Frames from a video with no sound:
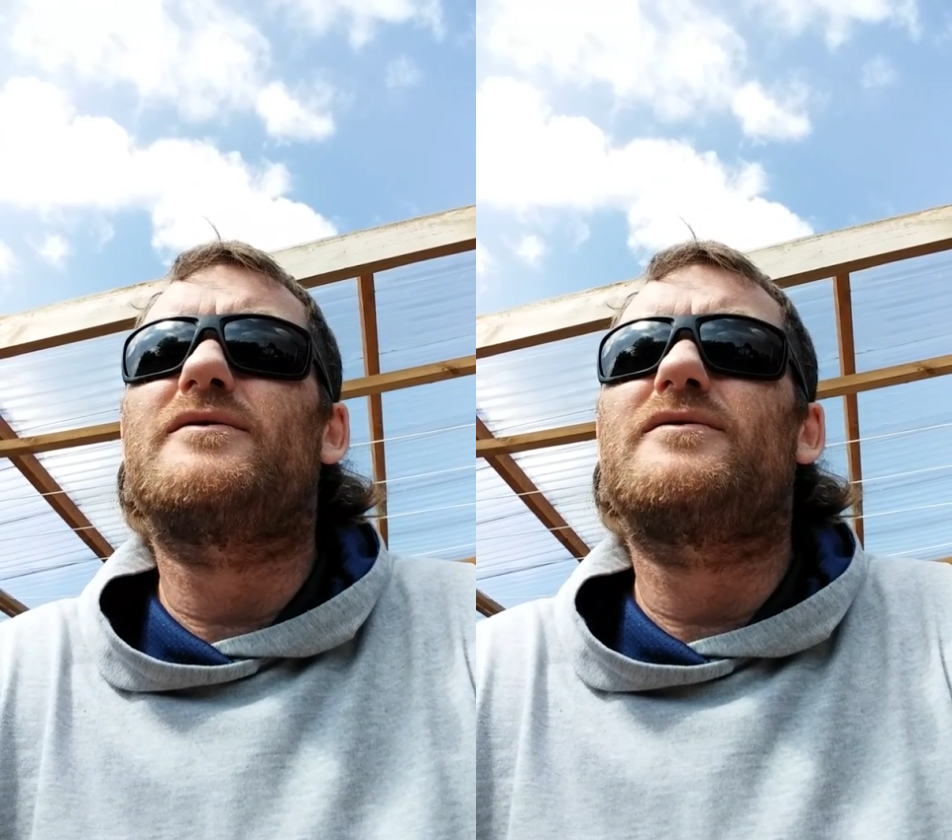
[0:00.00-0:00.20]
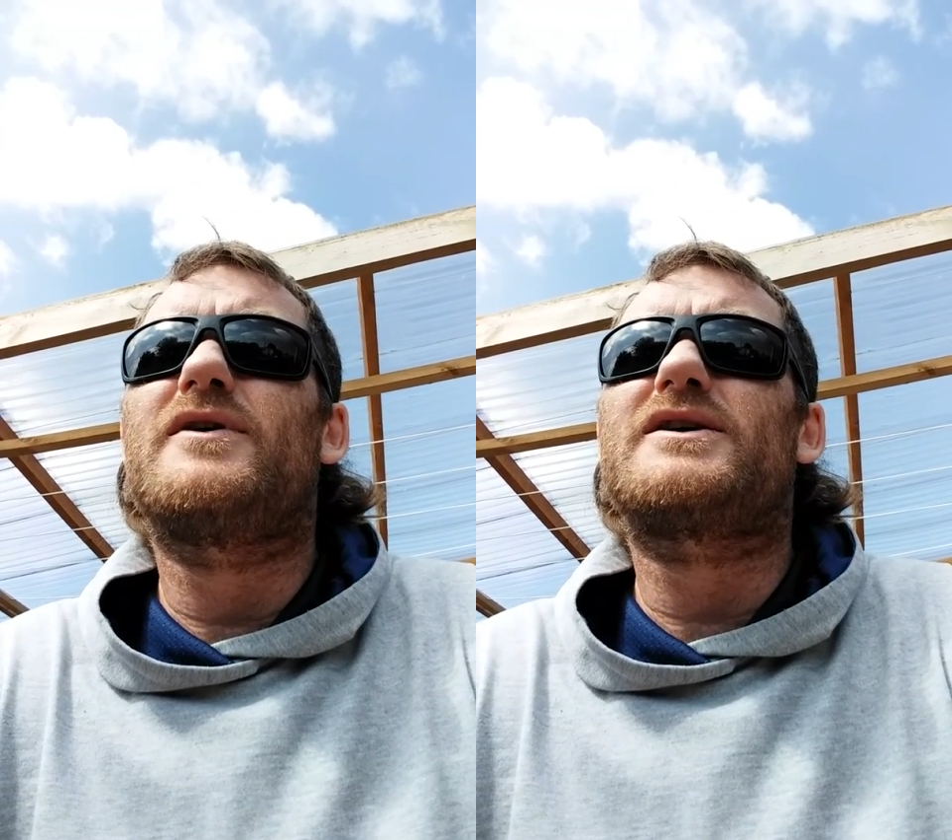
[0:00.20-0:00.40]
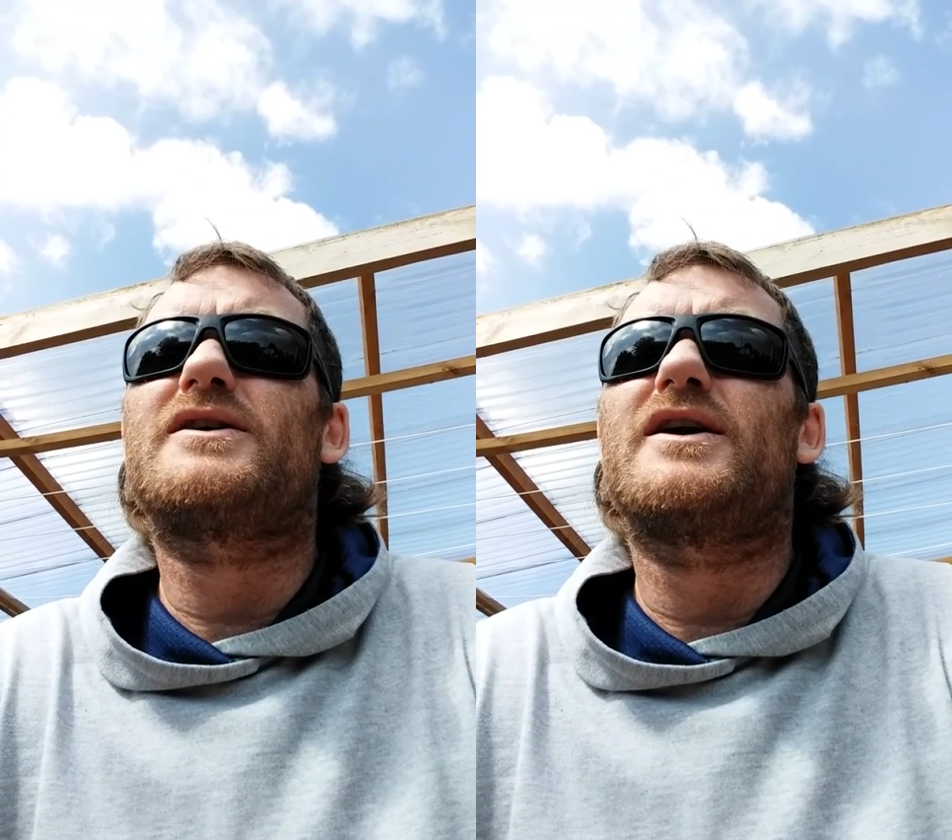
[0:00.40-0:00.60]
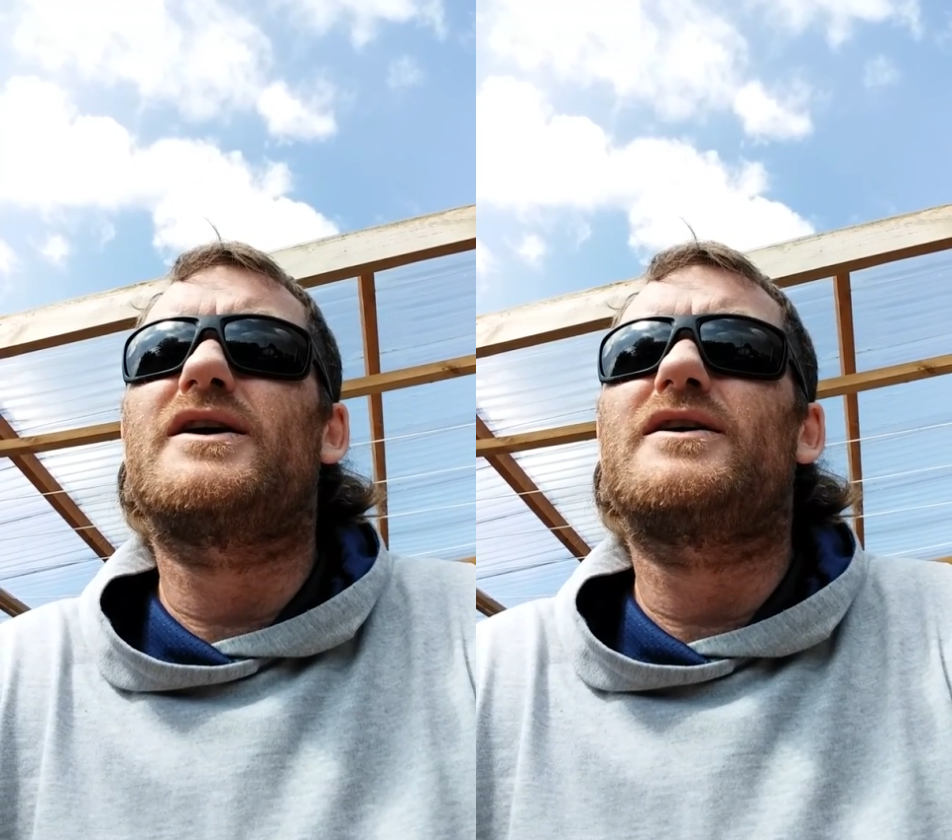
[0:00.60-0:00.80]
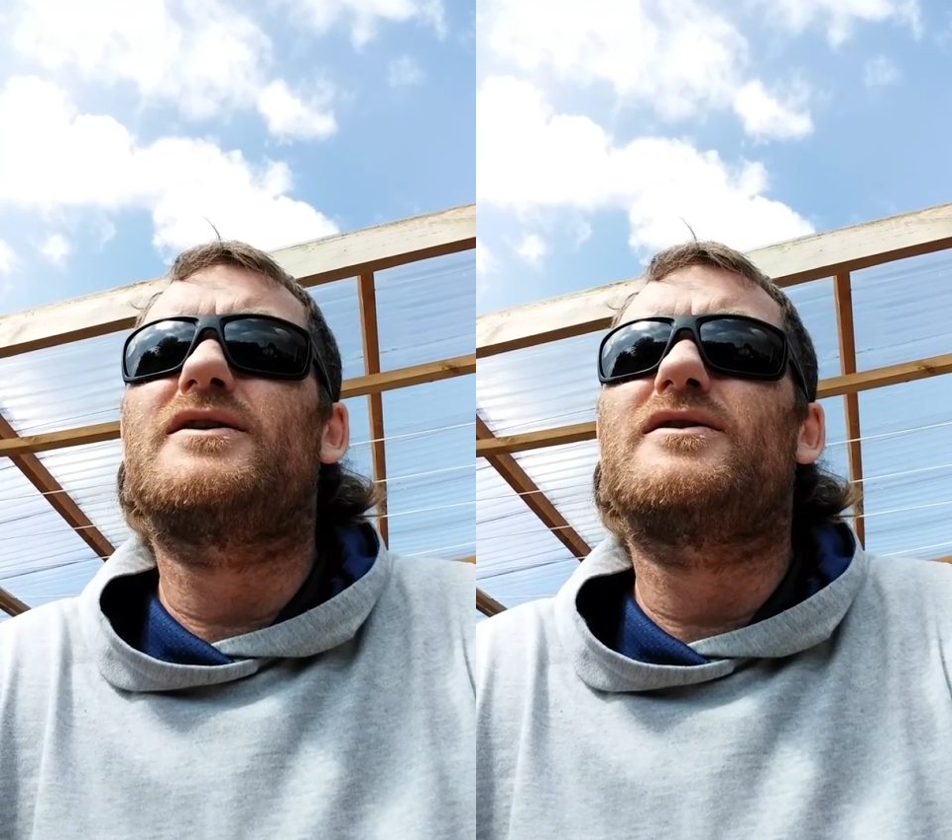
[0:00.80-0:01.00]
fuck that.
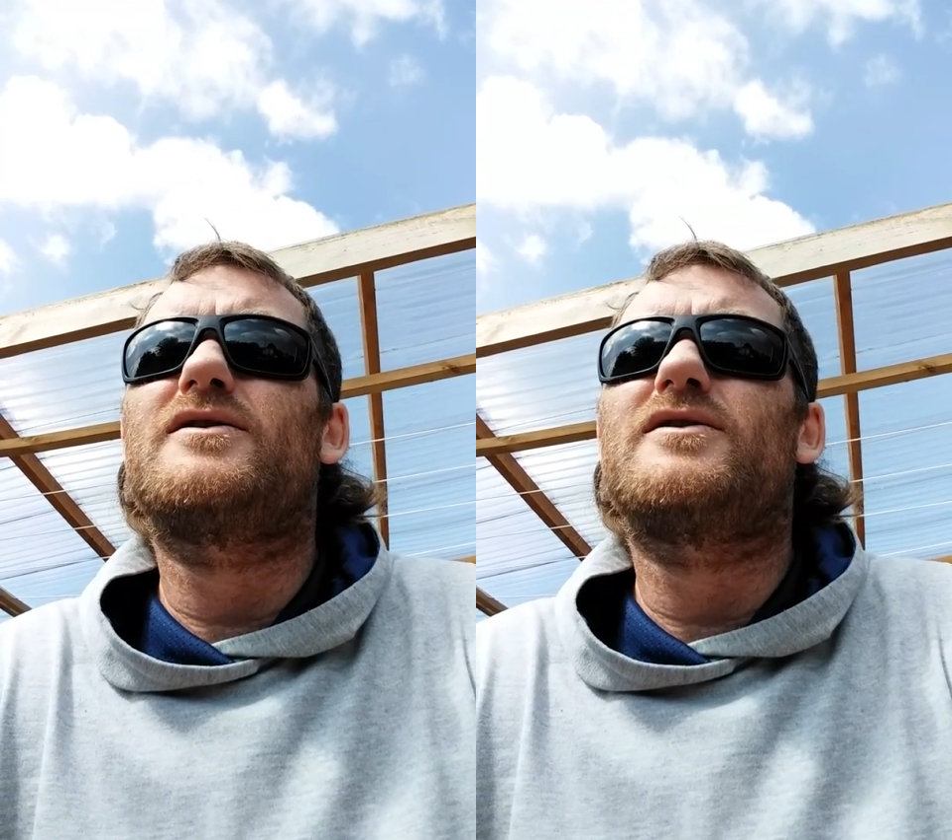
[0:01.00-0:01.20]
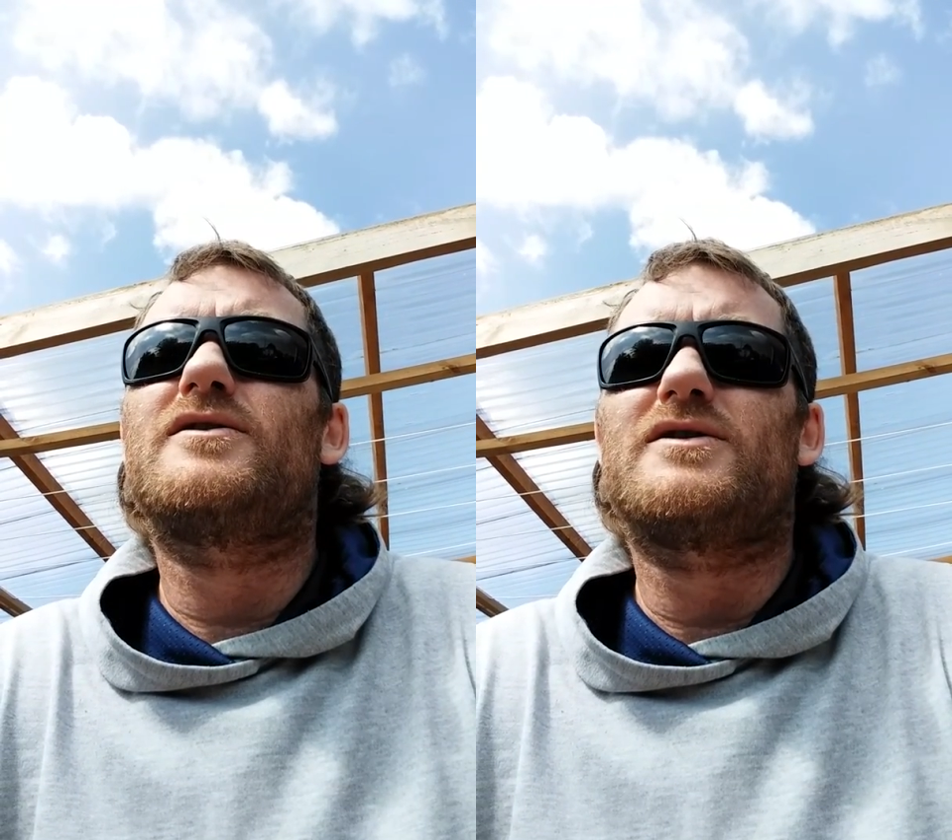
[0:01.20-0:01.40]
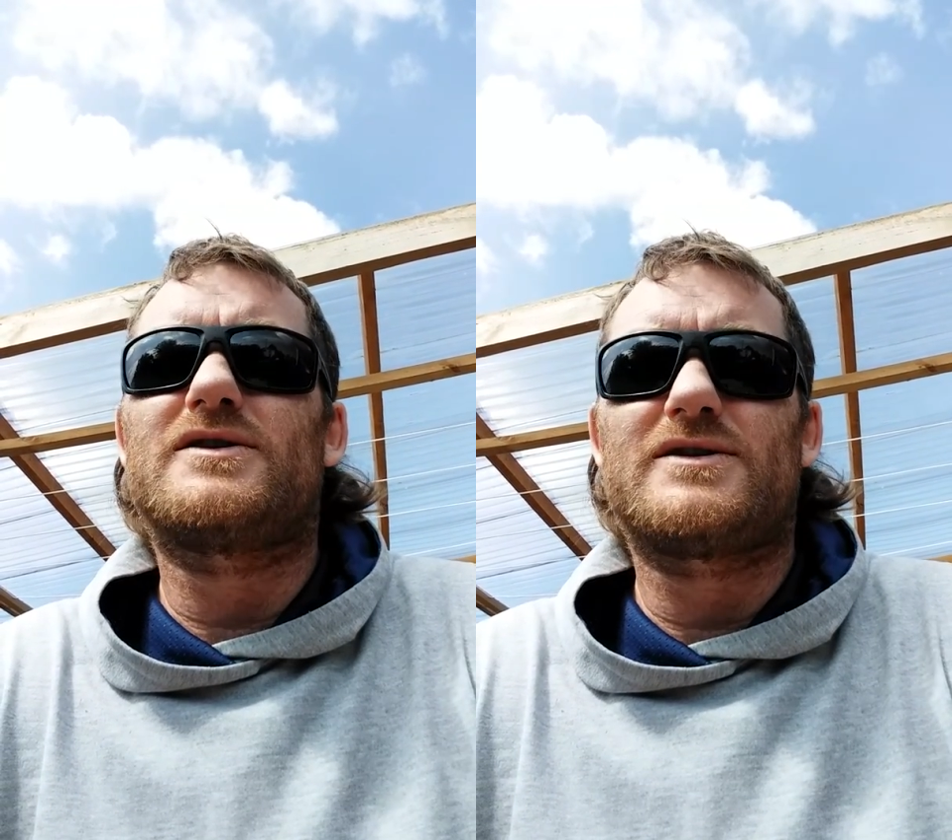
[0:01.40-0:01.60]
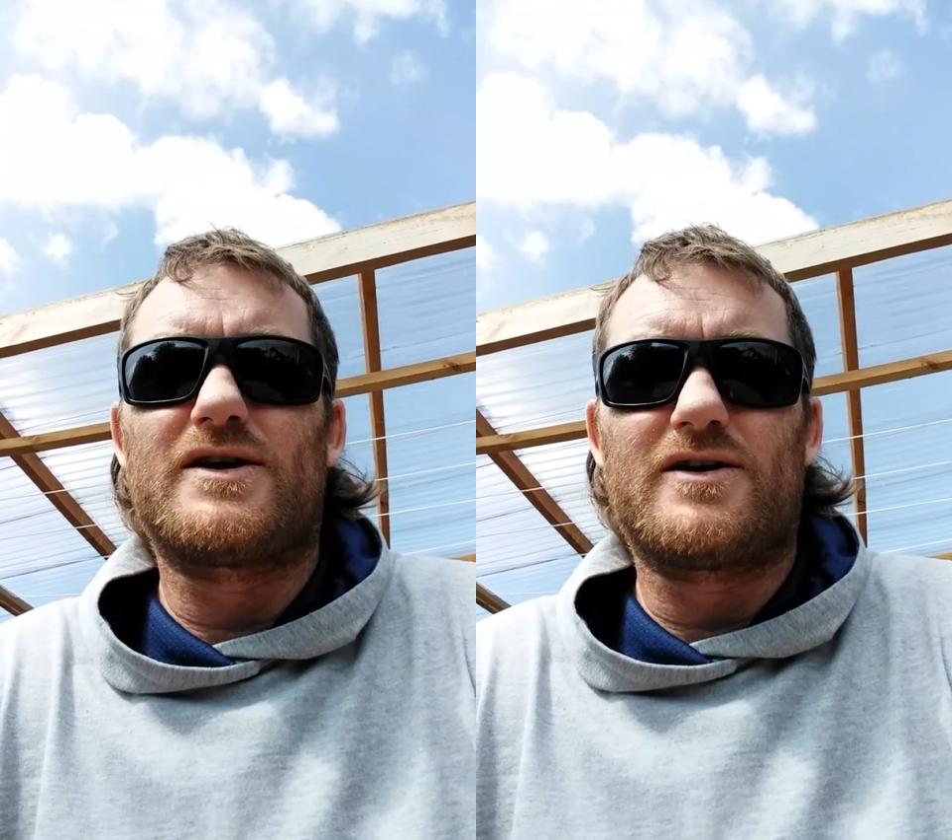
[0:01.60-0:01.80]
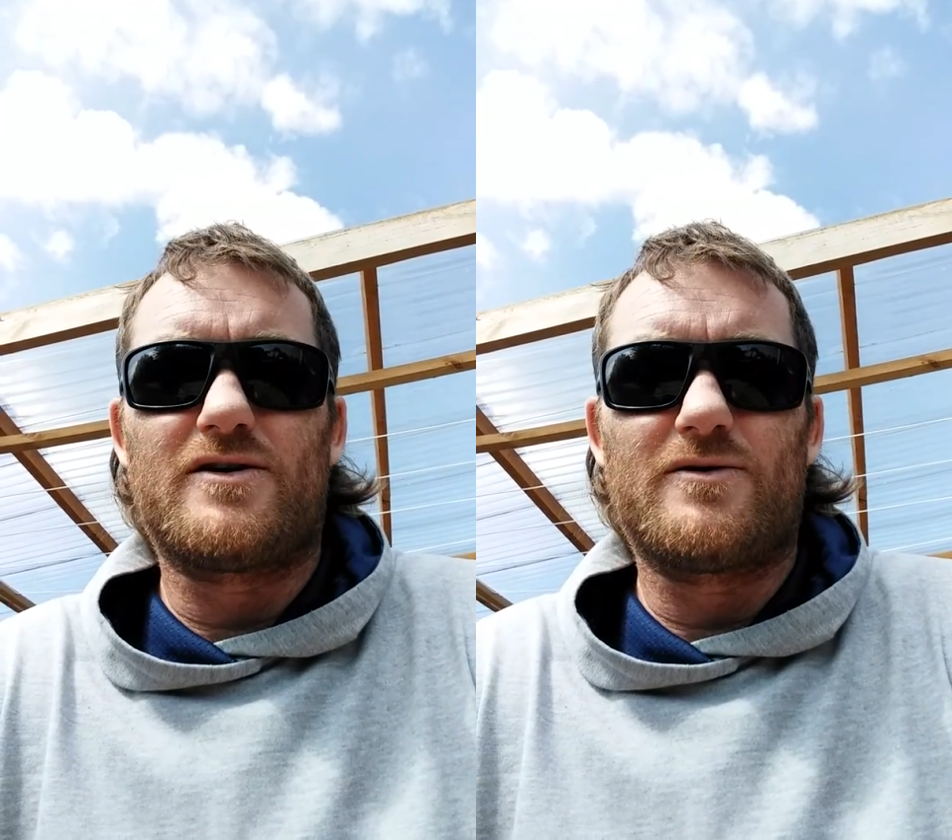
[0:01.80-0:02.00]
I'm gonna stay
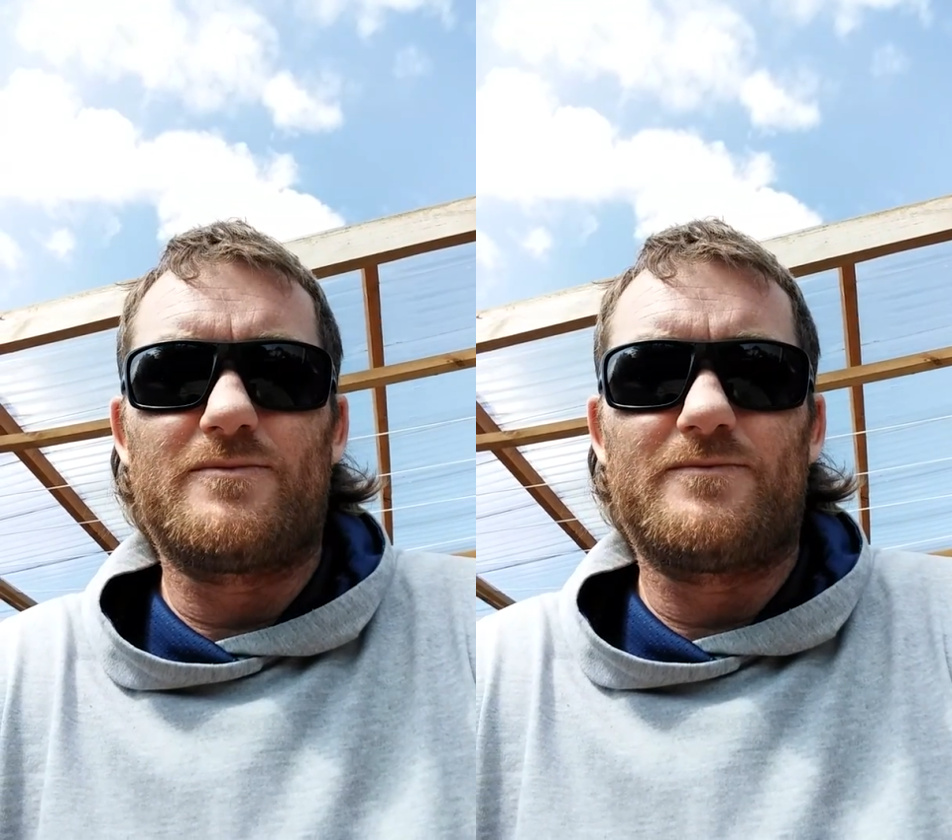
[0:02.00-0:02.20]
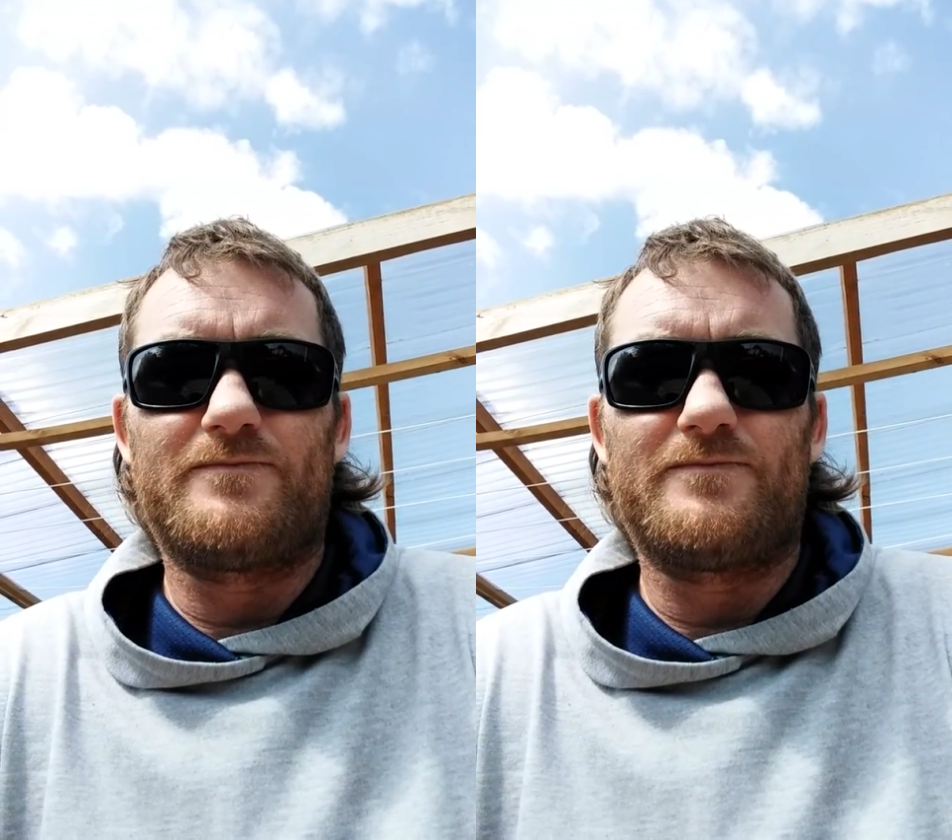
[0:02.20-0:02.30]
at home.